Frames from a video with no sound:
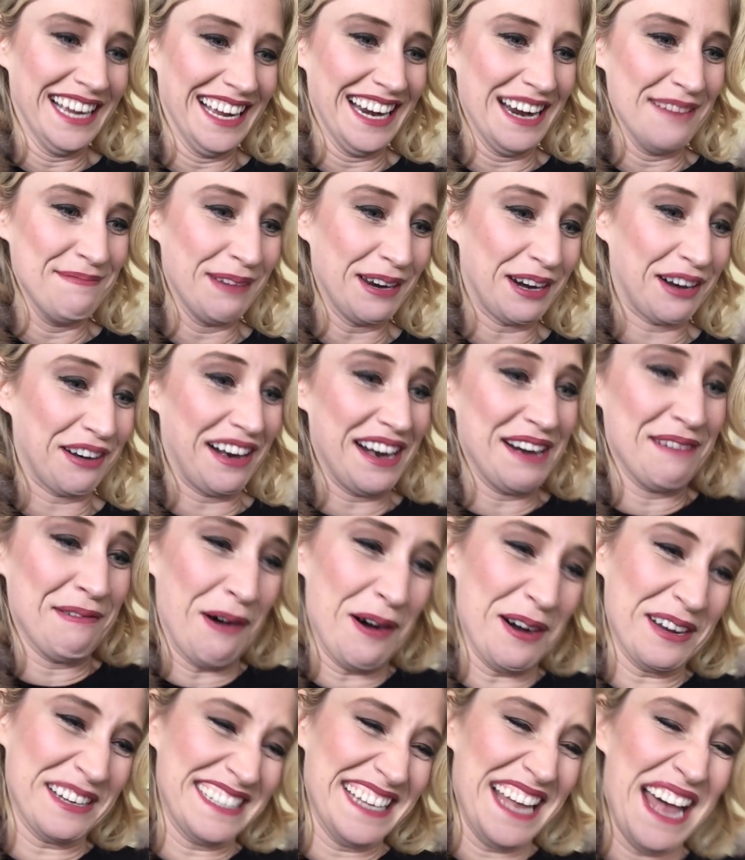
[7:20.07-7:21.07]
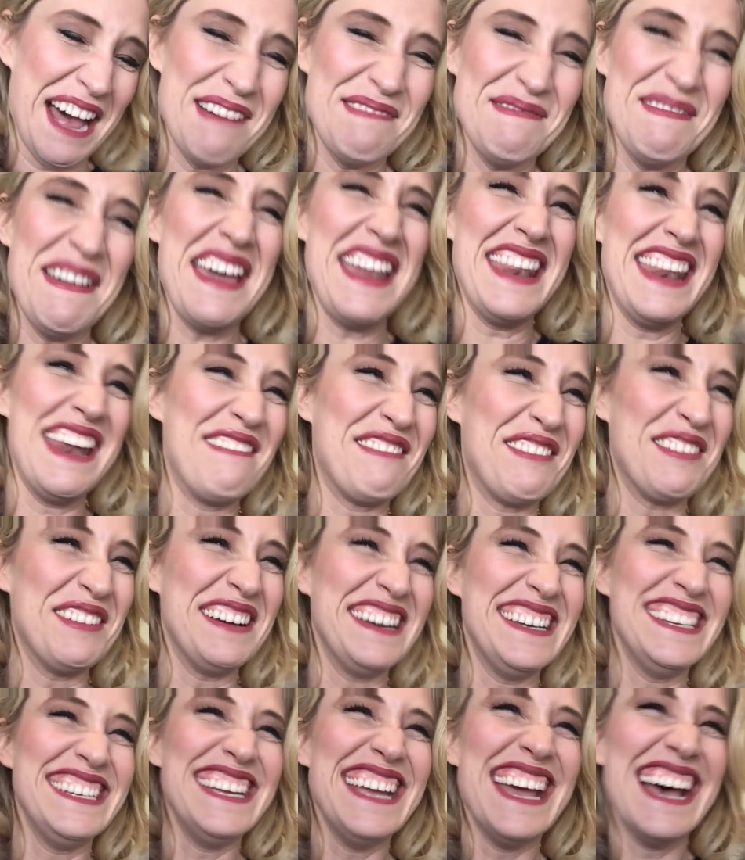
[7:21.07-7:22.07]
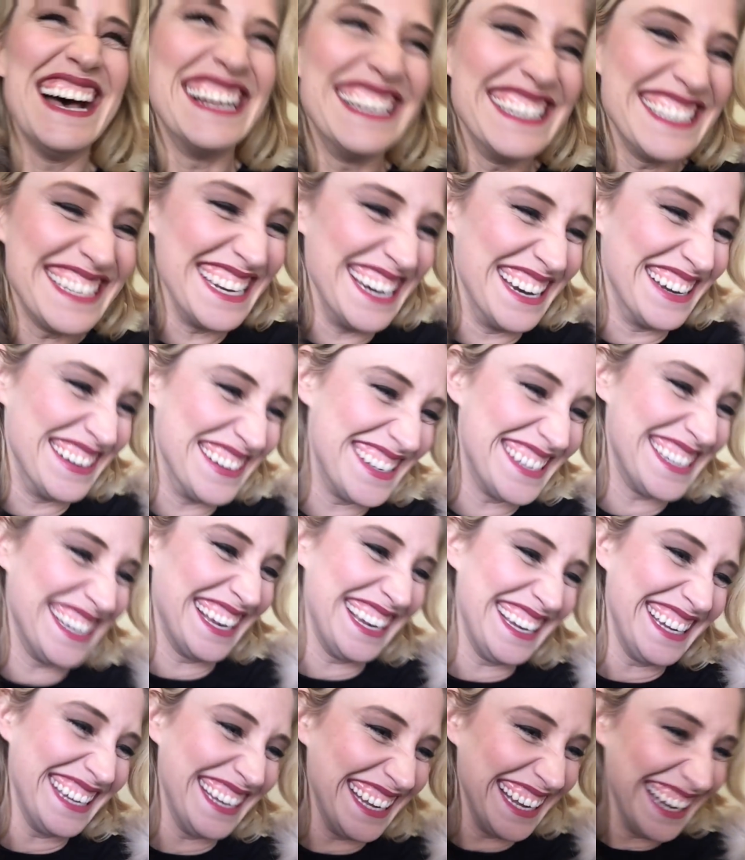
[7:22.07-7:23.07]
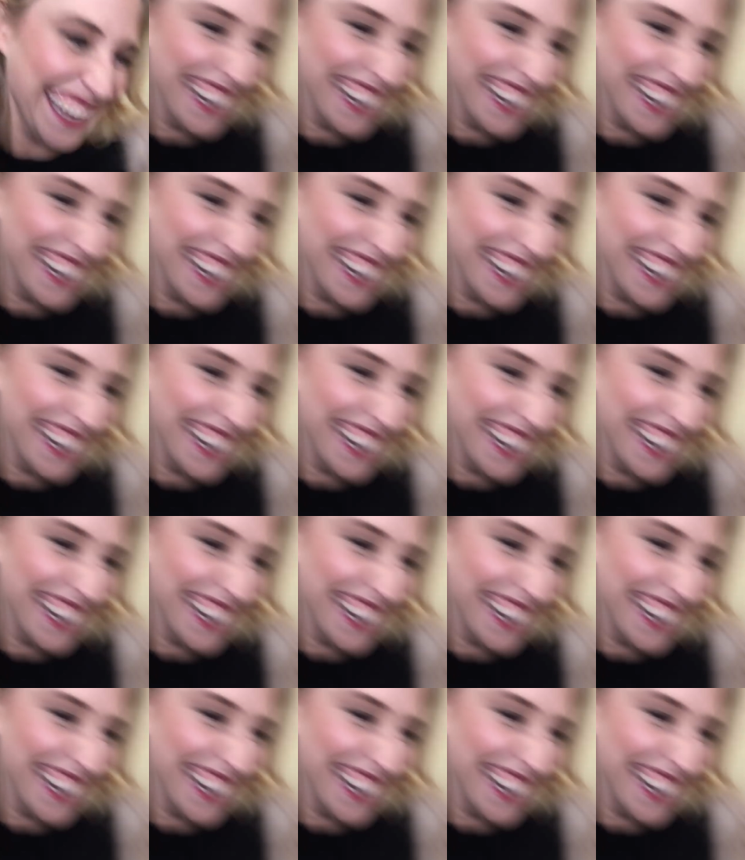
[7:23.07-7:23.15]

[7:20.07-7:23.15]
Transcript: And McCree walks up and everyone yelled and I was like,